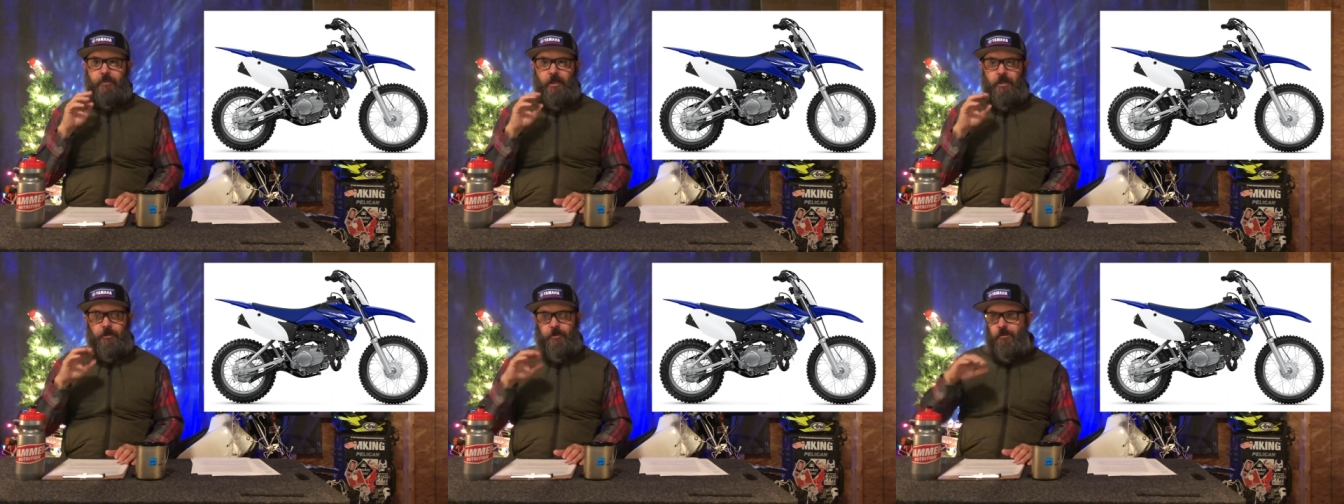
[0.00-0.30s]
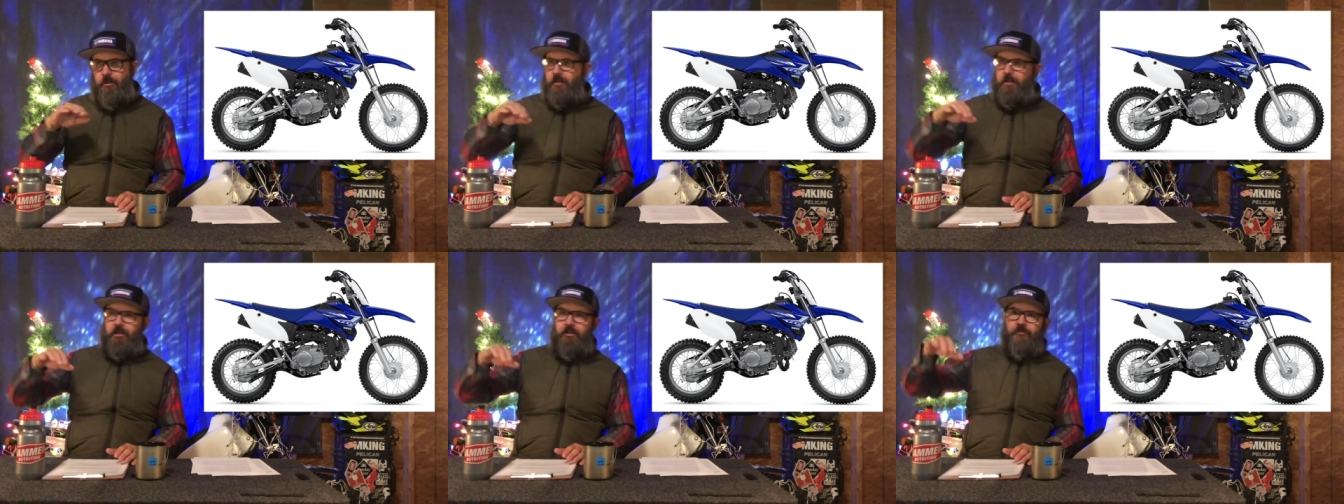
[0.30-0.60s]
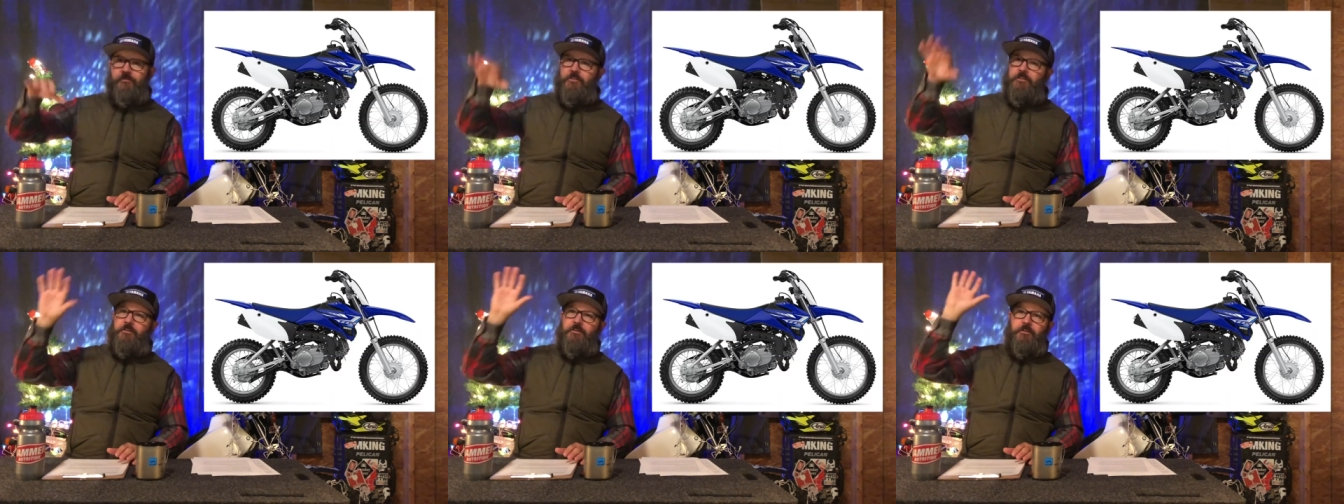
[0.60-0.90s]
I know a lot
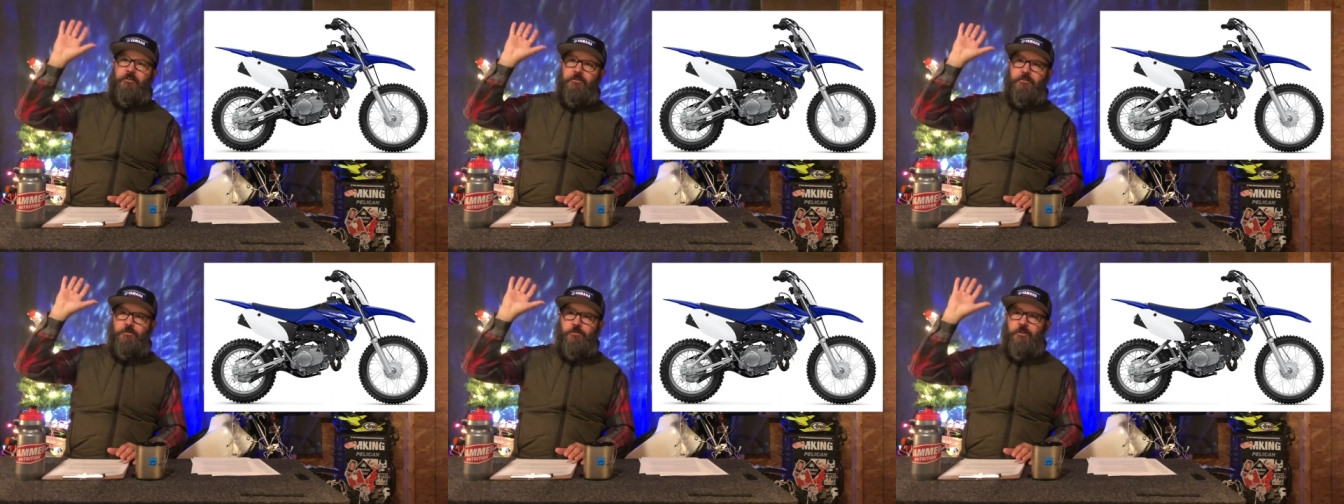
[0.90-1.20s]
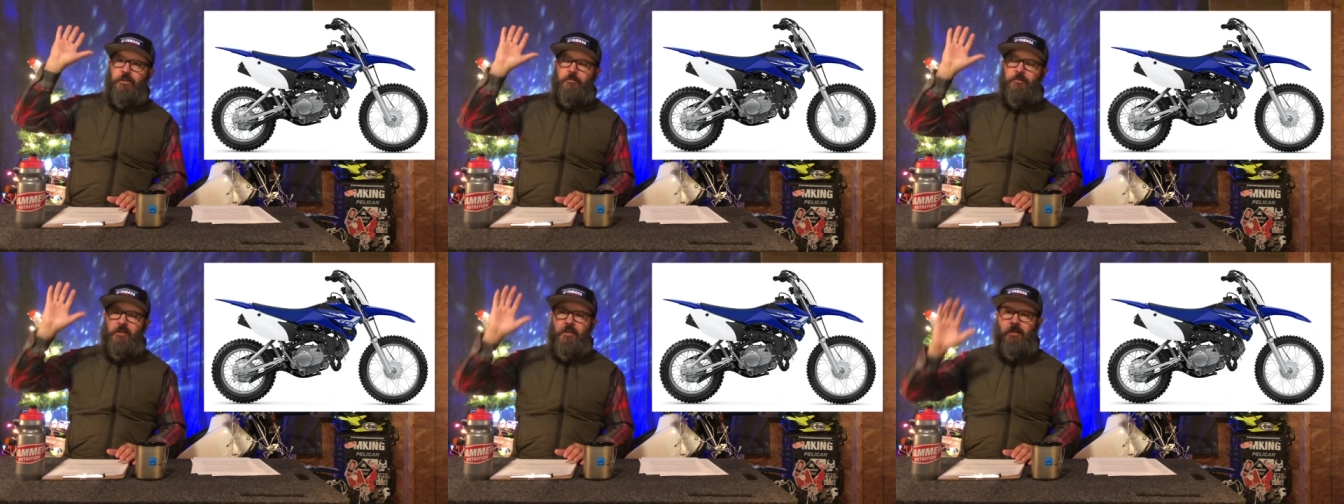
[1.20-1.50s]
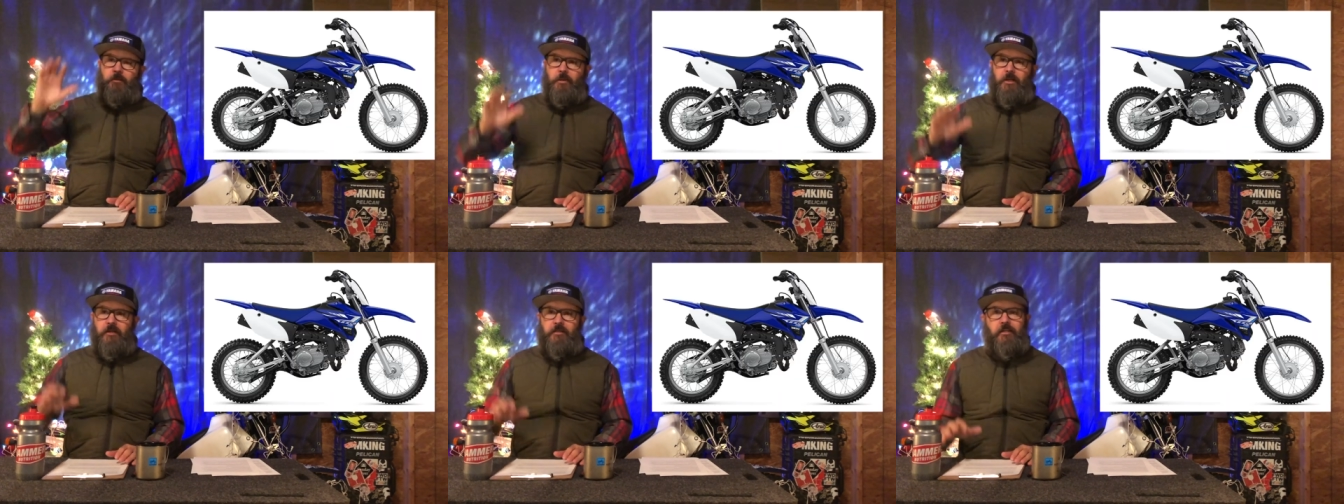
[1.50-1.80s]
of you are dreaming
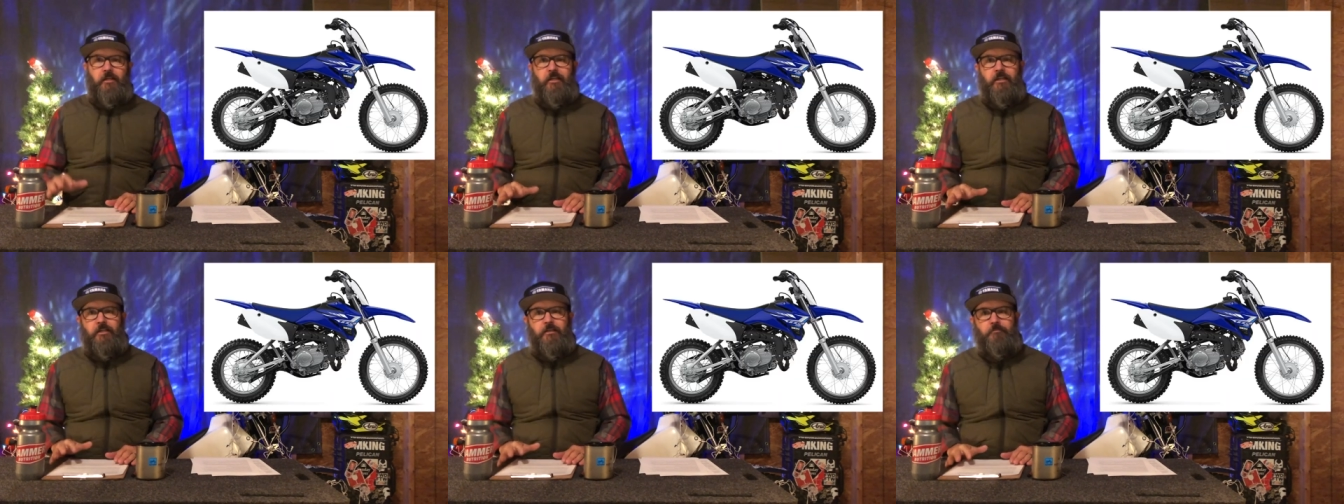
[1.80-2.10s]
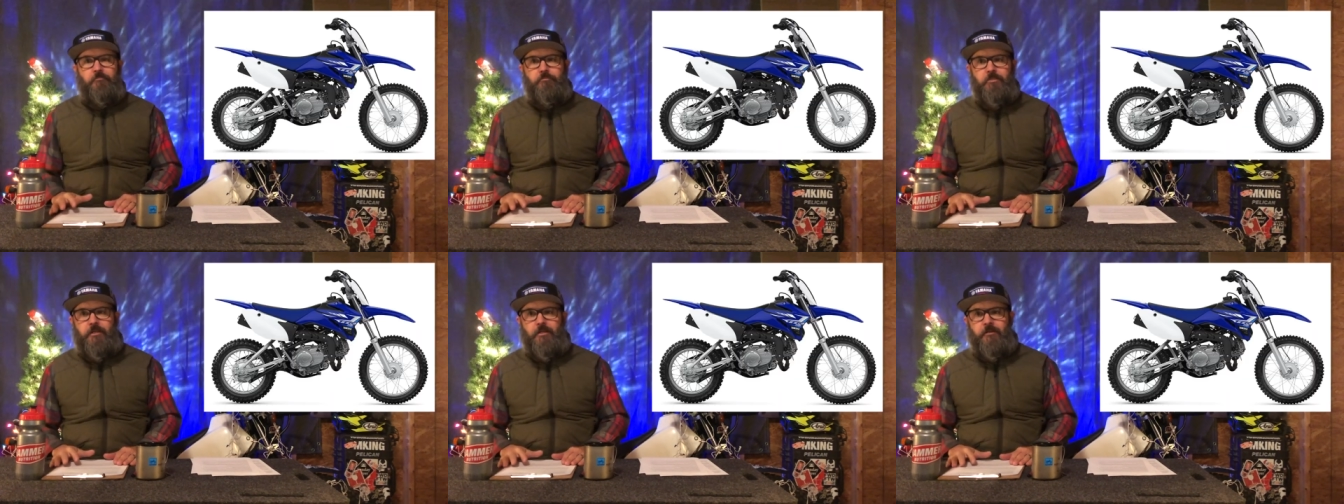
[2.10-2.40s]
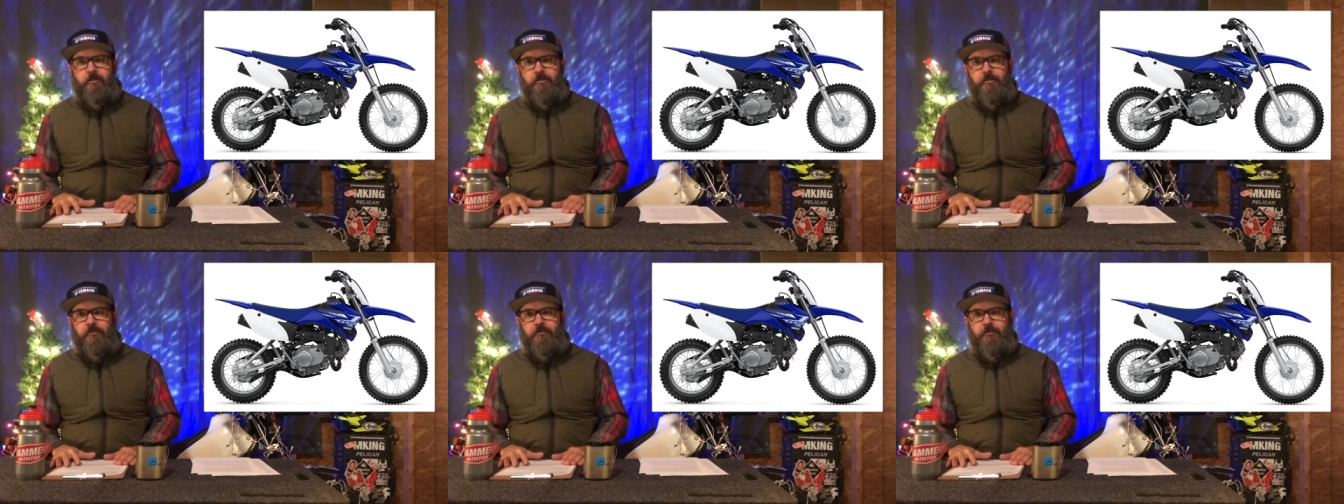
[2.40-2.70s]
about getting
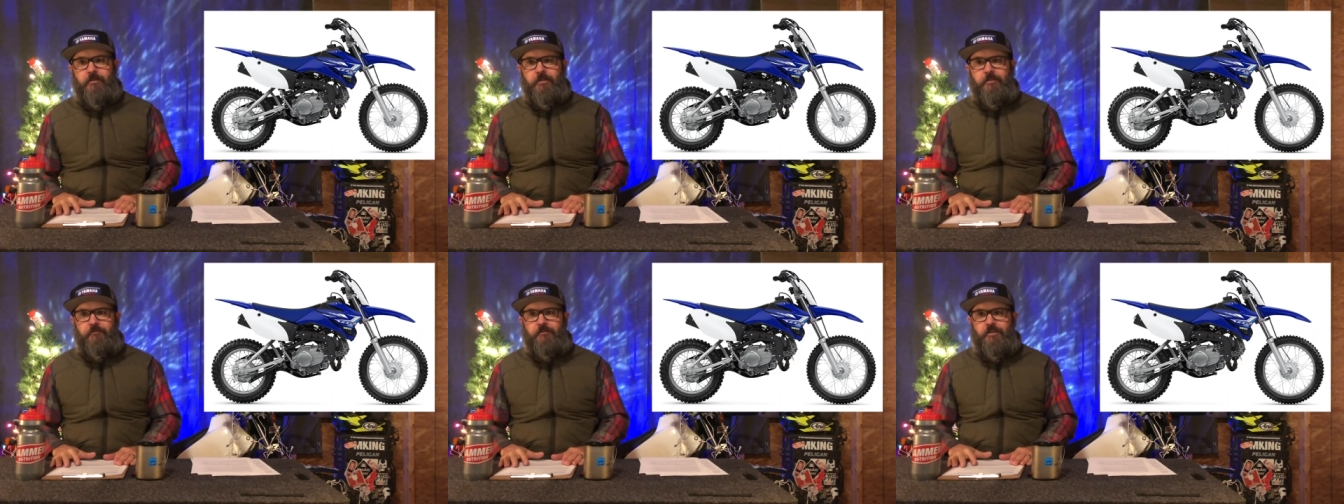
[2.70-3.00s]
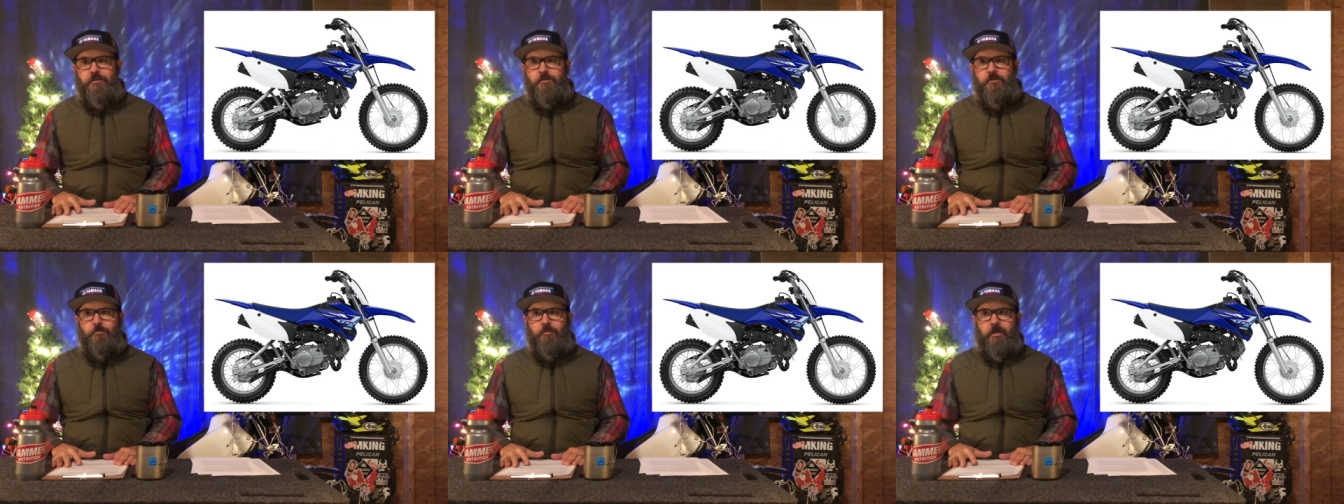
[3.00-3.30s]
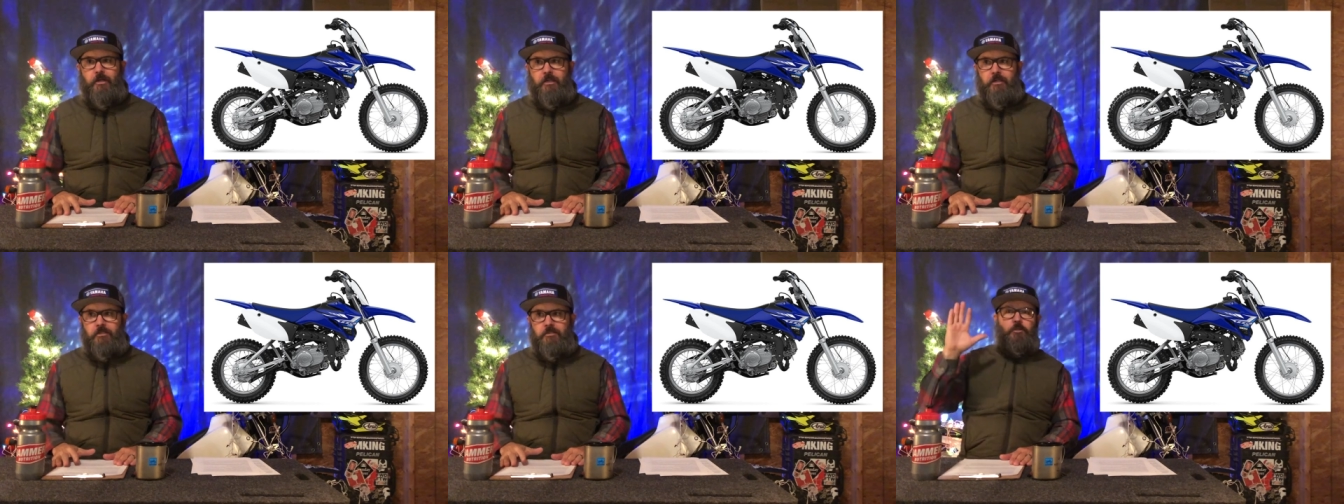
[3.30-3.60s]
bigger adventure
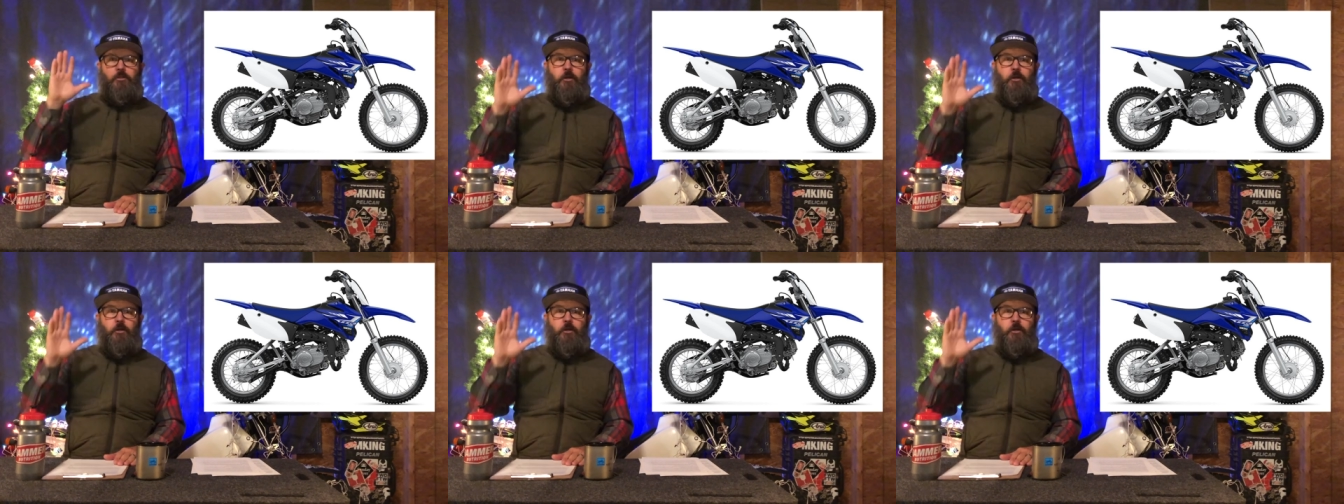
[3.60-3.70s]
bikes.